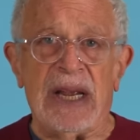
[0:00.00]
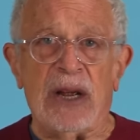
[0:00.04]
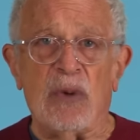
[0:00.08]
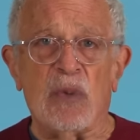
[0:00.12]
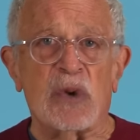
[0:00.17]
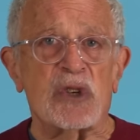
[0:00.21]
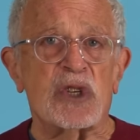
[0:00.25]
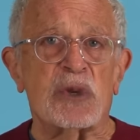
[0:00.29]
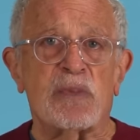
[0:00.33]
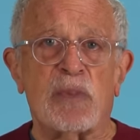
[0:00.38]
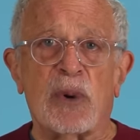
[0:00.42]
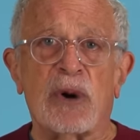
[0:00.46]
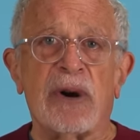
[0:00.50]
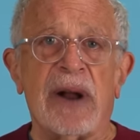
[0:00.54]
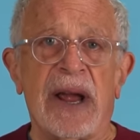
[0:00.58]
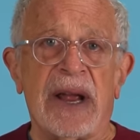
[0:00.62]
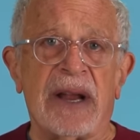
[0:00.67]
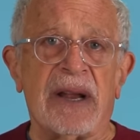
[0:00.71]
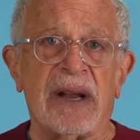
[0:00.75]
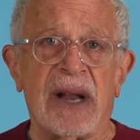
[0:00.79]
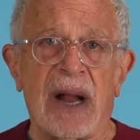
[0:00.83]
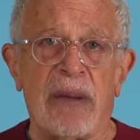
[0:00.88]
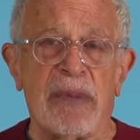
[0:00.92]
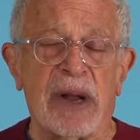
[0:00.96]
it will spur
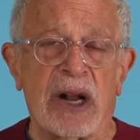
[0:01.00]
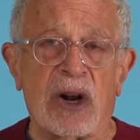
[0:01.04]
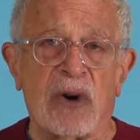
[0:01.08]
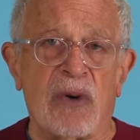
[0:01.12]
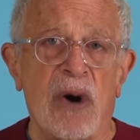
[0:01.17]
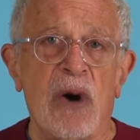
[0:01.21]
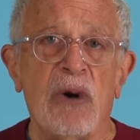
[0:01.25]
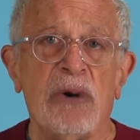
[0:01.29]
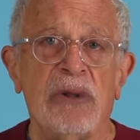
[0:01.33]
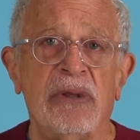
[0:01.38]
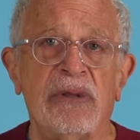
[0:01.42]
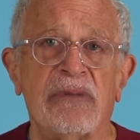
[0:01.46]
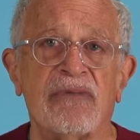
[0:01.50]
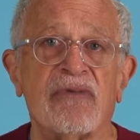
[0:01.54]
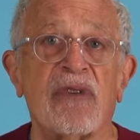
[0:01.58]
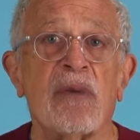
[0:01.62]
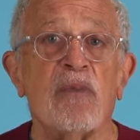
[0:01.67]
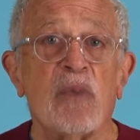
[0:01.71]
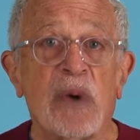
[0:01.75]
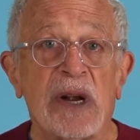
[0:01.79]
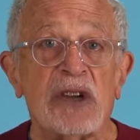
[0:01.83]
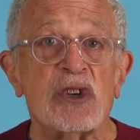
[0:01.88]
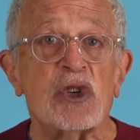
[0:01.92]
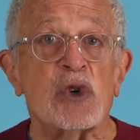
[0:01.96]
economic growth
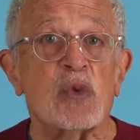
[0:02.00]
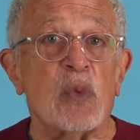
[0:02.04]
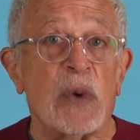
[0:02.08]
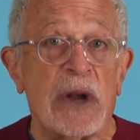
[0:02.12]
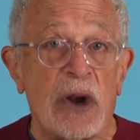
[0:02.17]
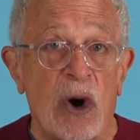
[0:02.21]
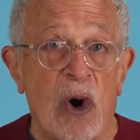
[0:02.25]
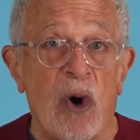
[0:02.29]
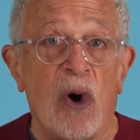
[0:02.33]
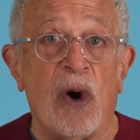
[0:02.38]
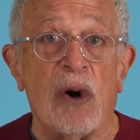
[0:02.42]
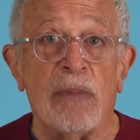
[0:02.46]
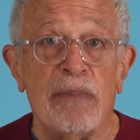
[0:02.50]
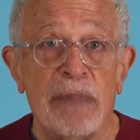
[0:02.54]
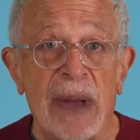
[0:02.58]
from which we all